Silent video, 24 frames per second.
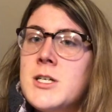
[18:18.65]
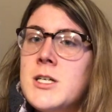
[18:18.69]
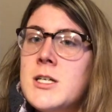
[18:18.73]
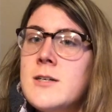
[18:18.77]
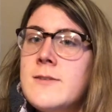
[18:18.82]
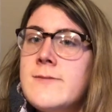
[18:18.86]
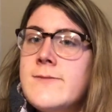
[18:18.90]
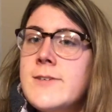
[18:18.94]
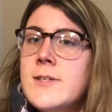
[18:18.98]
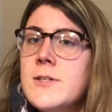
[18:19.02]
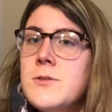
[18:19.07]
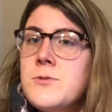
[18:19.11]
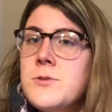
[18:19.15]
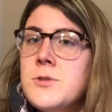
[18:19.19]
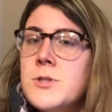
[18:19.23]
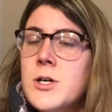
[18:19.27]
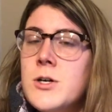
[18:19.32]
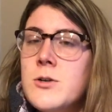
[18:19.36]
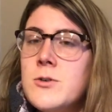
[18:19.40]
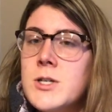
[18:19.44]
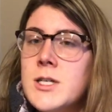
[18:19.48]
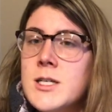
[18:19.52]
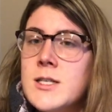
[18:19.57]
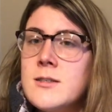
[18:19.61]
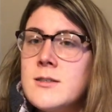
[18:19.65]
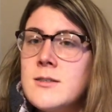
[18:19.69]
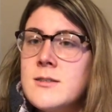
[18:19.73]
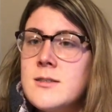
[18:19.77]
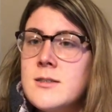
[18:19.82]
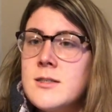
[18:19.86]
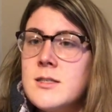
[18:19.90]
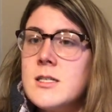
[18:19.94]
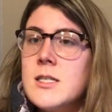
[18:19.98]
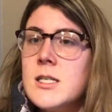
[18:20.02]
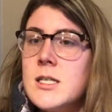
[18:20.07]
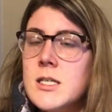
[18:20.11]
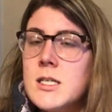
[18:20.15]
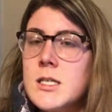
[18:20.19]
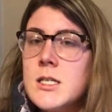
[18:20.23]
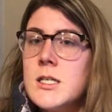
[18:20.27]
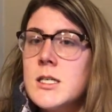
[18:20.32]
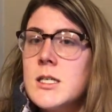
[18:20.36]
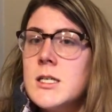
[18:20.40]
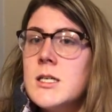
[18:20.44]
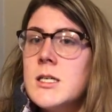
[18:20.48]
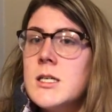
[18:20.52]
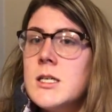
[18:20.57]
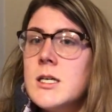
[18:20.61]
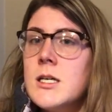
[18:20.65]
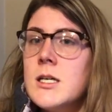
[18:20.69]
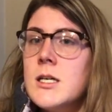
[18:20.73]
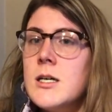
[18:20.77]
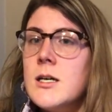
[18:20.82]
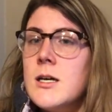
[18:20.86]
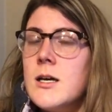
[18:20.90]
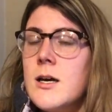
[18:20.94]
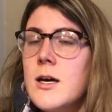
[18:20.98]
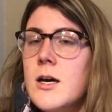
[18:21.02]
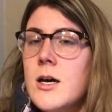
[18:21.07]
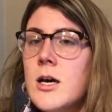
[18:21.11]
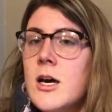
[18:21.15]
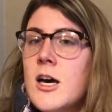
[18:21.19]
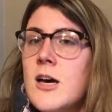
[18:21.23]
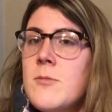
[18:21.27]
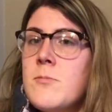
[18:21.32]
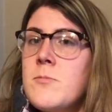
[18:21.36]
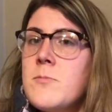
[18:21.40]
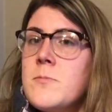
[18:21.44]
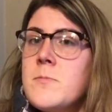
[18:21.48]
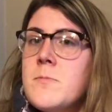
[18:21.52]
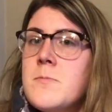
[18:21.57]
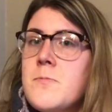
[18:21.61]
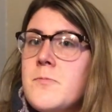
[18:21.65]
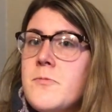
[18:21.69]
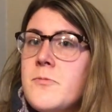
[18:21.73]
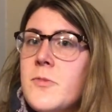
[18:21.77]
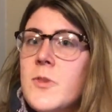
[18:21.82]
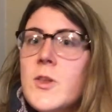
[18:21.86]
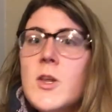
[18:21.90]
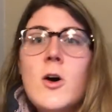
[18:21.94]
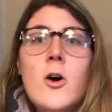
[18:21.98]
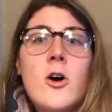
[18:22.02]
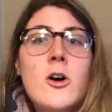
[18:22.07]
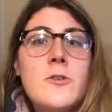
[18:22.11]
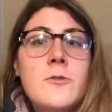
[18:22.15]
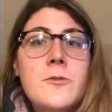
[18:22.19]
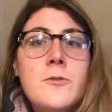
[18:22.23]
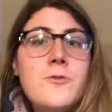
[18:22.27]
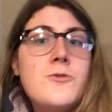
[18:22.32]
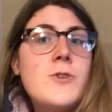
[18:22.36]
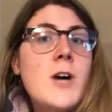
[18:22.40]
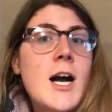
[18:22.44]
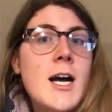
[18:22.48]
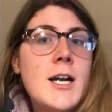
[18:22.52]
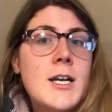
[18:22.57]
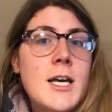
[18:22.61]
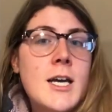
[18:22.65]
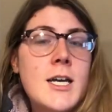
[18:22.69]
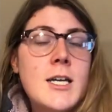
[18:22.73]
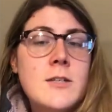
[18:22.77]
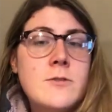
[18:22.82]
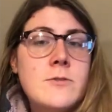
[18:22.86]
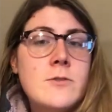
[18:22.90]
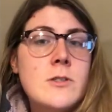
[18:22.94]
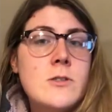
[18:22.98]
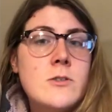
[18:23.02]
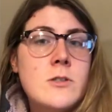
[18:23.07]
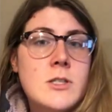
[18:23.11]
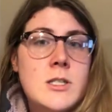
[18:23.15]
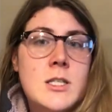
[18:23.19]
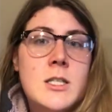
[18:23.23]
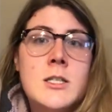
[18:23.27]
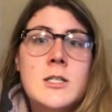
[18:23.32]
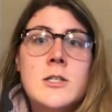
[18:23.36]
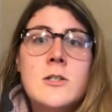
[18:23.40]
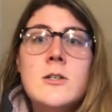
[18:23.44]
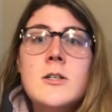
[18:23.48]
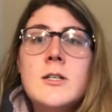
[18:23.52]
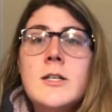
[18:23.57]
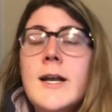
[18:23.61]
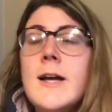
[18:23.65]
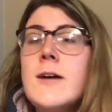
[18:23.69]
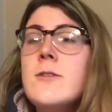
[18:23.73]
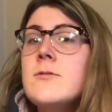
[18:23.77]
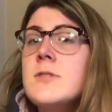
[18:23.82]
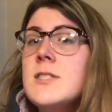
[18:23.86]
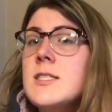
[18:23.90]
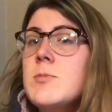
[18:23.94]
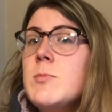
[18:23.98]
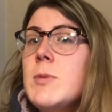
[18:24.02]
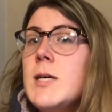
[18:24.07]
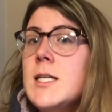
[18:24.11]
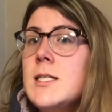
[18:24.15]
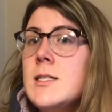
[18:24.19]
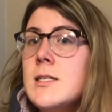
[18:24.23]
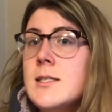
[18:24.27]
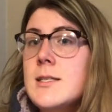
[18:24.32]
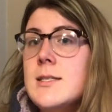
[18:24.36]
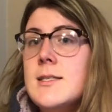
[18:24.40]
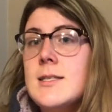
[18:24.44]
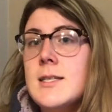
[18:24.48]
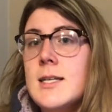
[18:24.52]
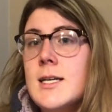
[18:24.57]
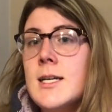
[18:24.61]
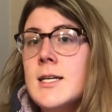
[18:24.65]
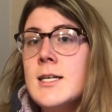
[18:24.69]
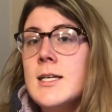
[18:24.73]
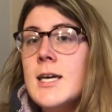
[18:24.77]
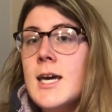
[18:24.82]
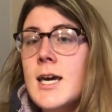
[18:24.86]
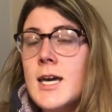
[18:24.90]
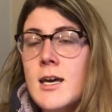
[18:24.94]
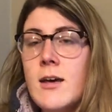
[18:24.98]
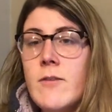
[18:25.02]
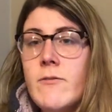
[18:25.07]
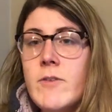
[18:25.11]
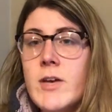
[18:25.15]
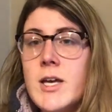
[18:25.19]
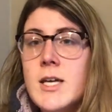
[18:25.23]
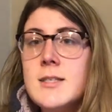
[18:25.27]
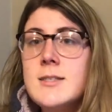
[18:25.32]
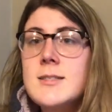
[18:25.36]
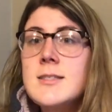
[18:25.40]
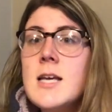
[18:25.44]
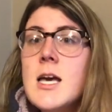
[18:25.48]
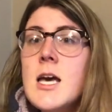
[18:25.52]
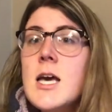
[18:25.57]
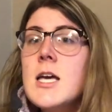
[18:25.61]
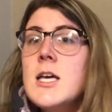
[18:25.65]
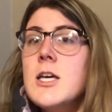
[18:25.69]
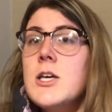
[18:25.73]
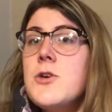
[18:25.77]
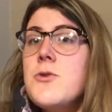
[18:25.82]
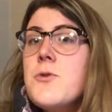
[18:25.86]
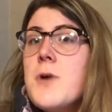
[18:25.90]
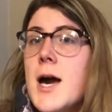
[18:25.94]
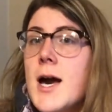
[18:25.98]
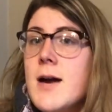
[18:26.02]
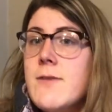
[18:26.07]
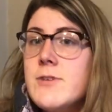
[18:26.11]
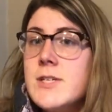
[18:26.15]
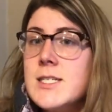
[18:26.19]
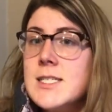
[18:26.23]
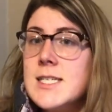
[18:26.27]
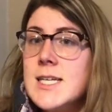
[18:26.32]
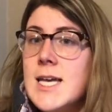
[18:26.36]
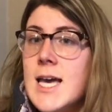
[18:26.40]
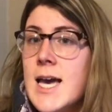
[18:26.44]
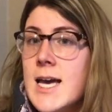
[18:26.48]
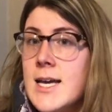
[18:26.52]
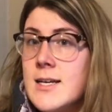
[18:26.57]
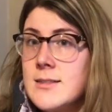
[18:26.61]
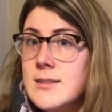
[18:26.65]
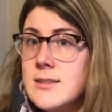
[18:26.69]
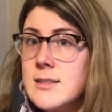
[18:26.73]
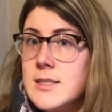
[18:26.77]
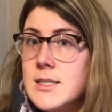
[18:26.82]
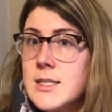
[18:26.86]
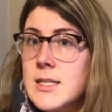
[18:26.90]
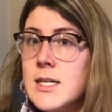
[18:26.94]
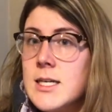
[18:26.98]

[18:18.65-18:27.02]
If you noticed on Friday, if you looked at your announcements in Canvas, you have a test.